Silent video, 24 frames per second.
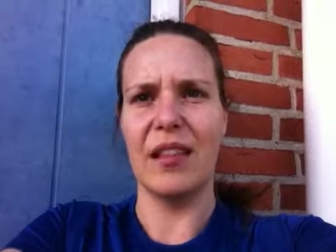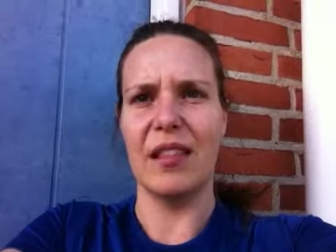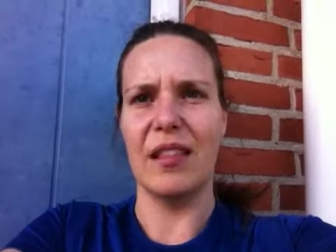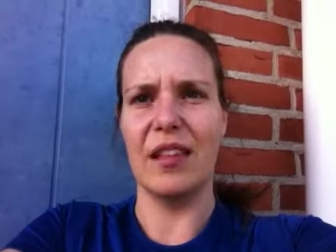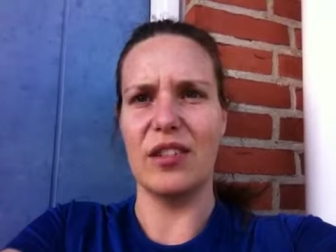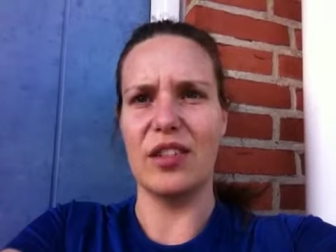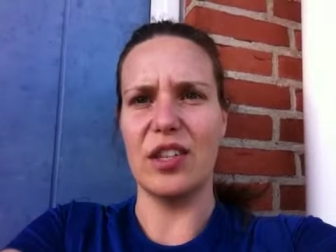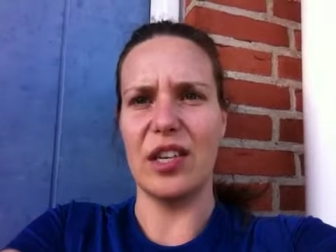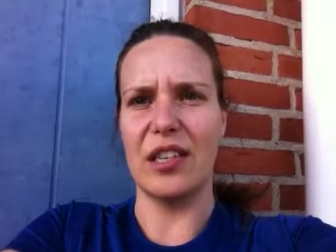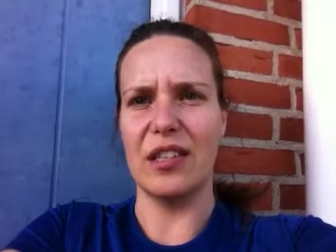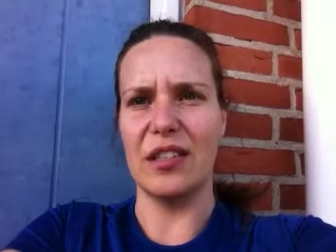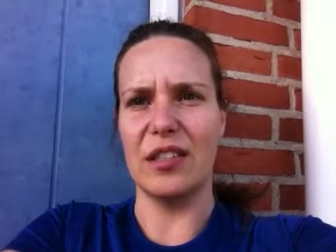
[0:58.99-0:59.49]

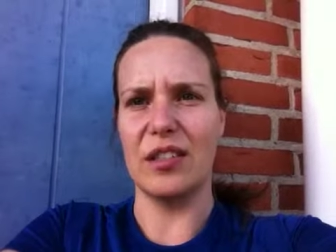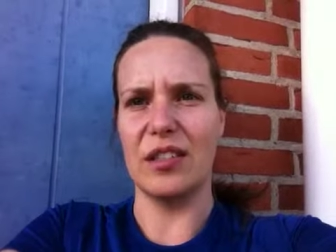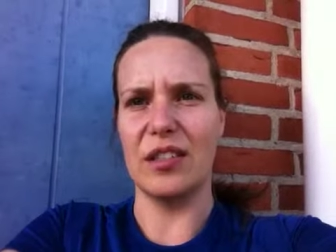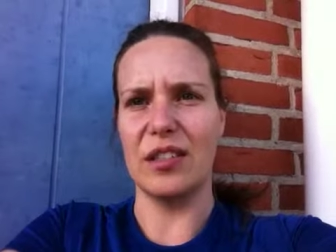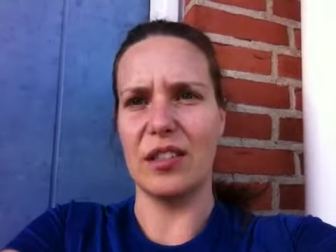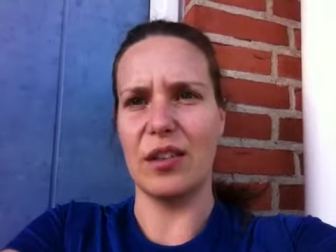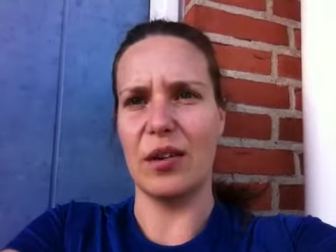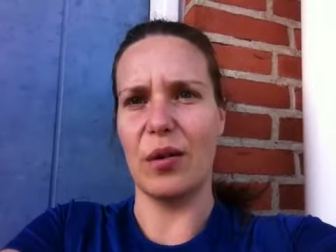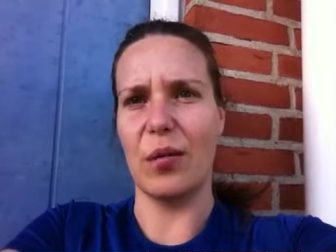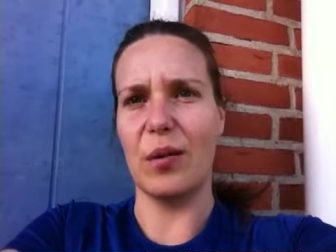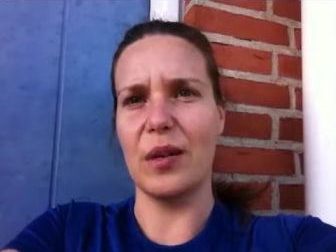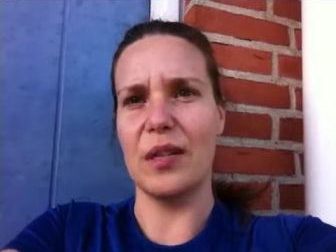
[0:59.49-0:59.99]
the
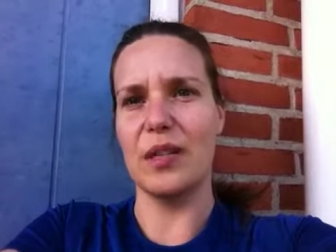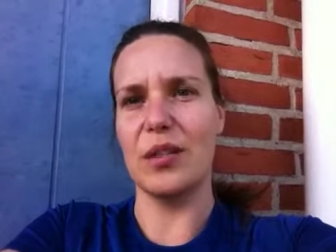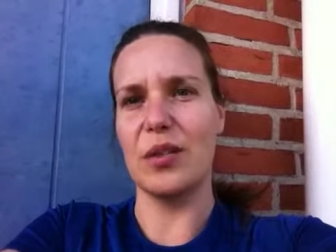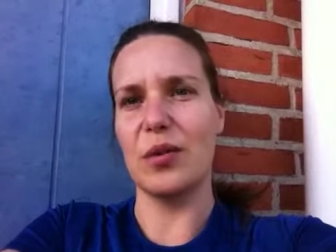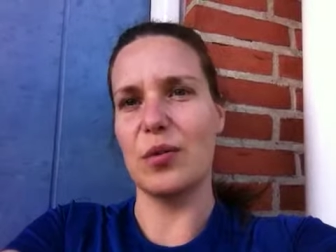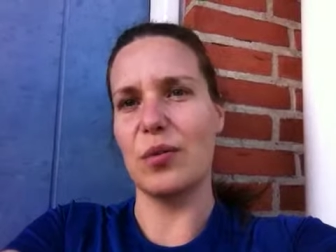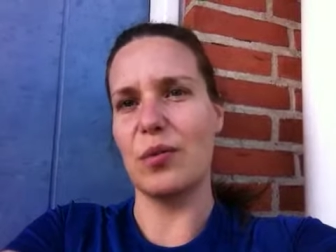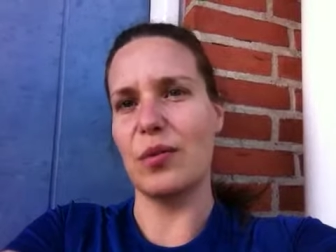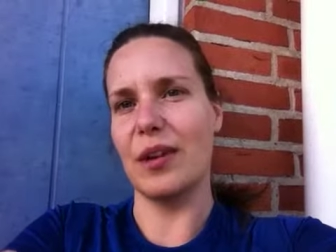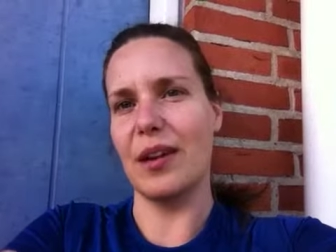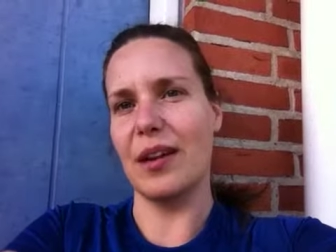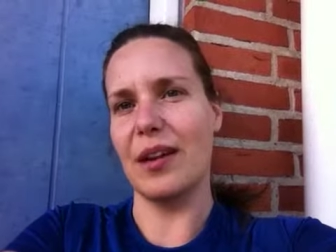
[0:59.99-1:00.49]
changes go
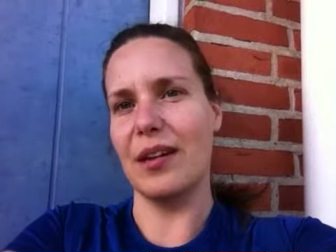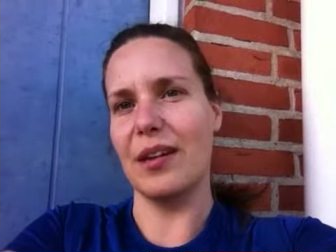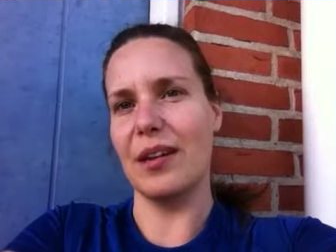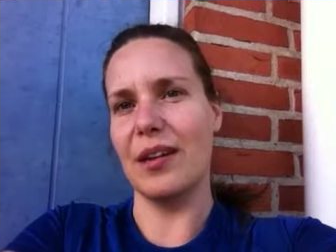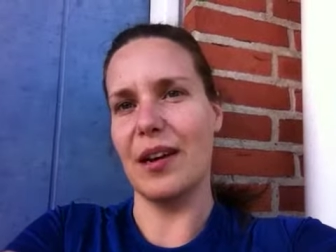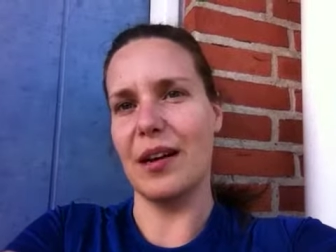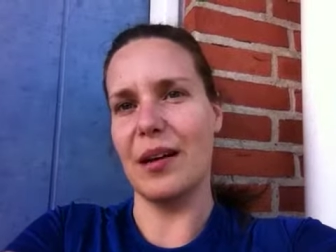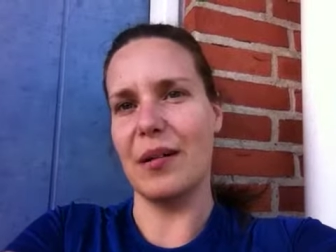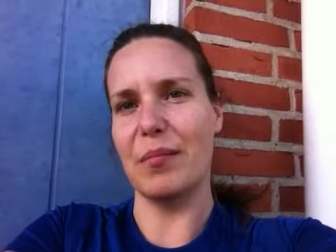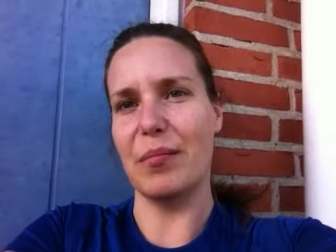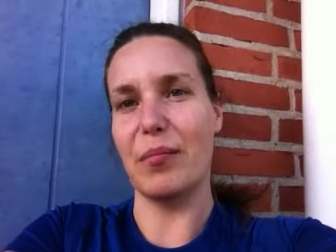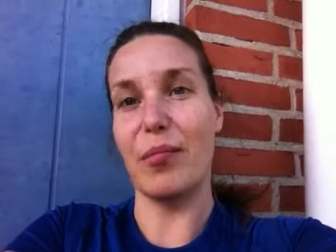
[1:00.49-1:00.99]
into a
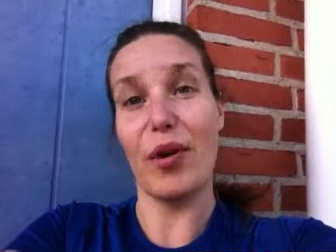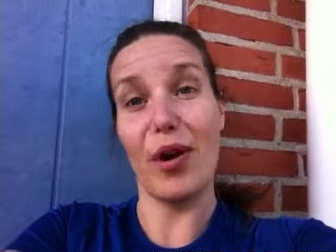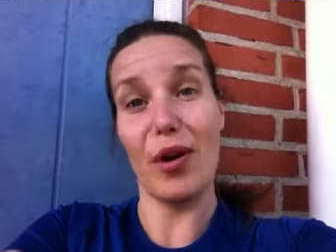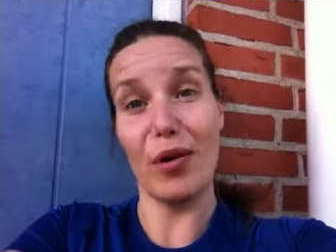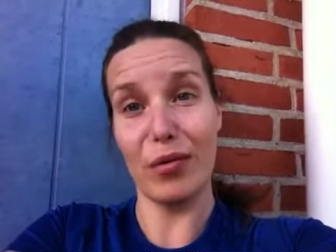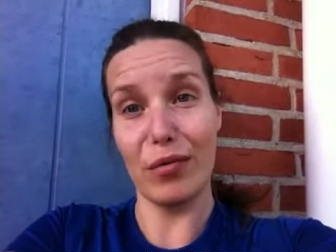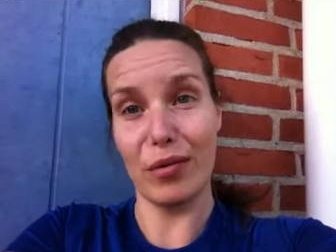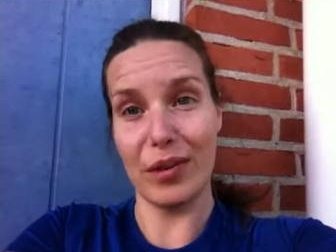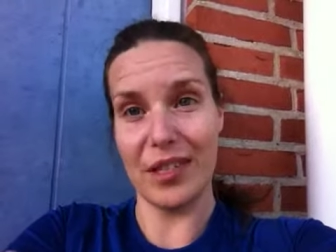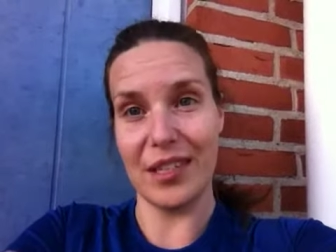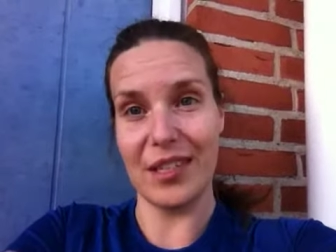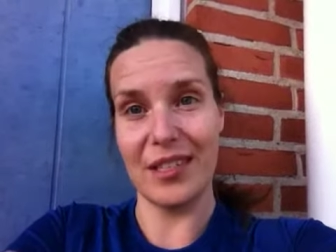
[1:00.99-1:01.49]

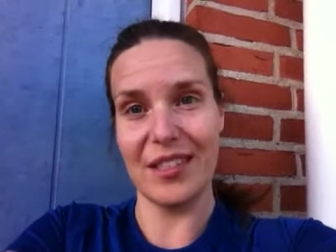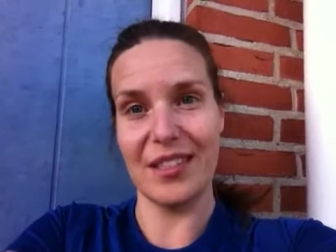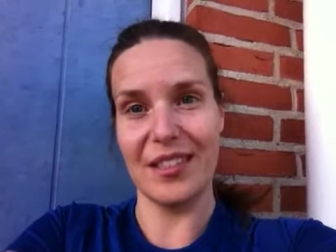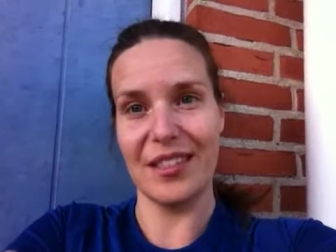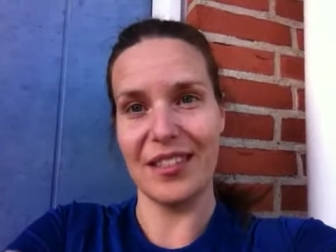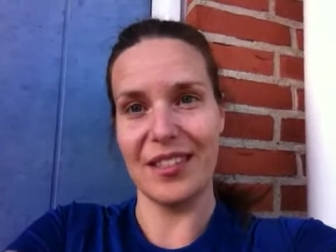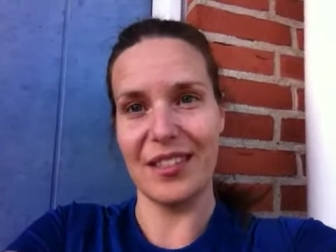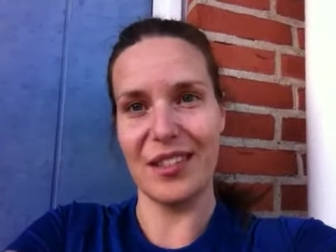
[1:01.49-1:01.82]
progress.